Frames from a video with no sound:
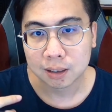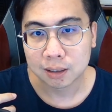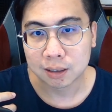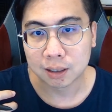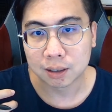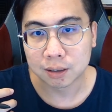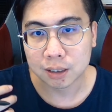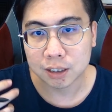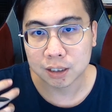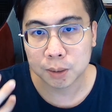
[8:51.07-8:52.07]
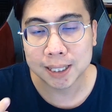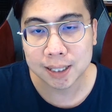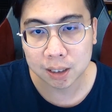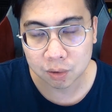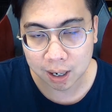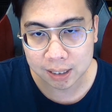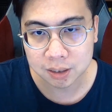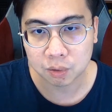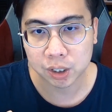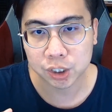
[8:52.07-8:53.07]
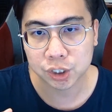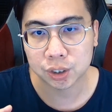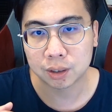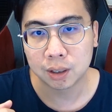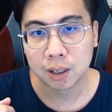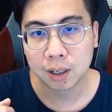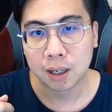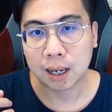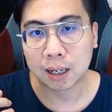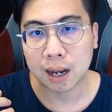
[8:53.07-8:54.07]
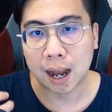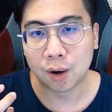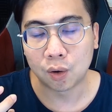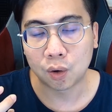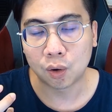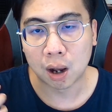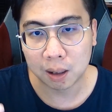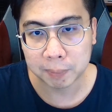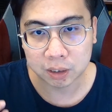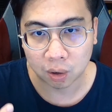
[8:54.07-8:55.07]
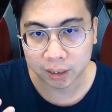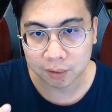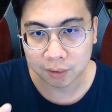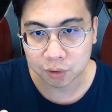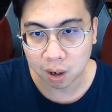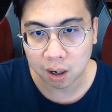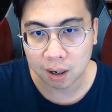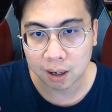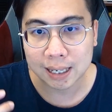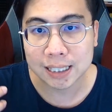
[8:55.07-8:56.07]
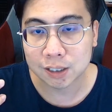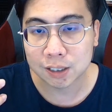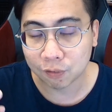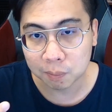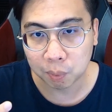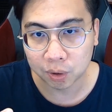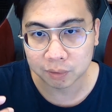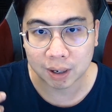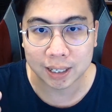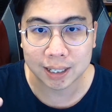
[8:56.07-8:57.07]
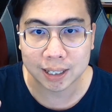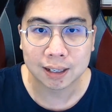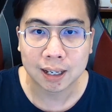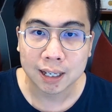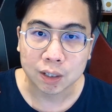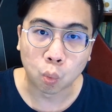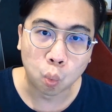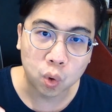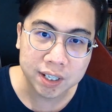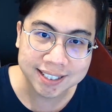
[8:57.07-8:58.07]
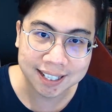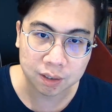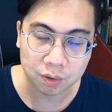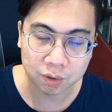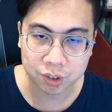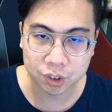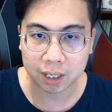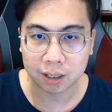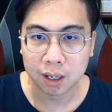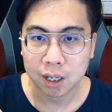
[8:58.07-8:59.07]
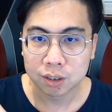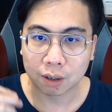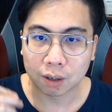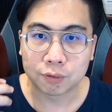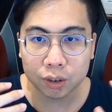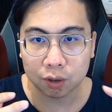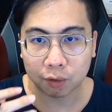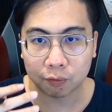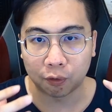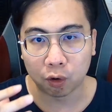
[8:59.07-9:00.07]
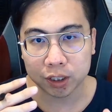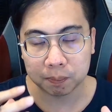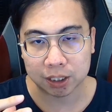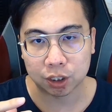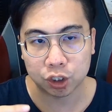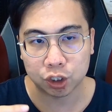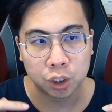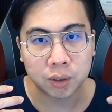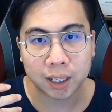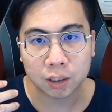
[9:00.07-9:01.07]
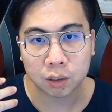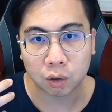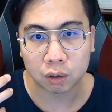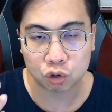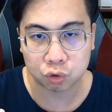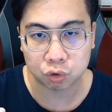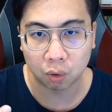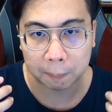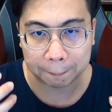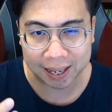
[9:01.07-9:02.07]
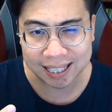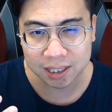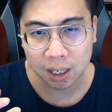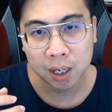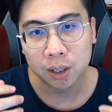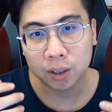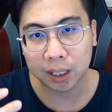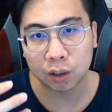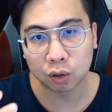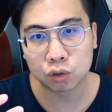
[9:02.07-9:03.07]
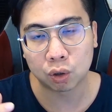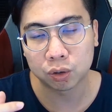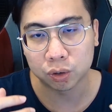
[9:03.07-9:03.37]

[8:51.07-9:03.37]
the speed that you ask the question, and how calm and collective you are is very important rather than the words that you're saying. So if you use a voice message, you can control the pace, you can control the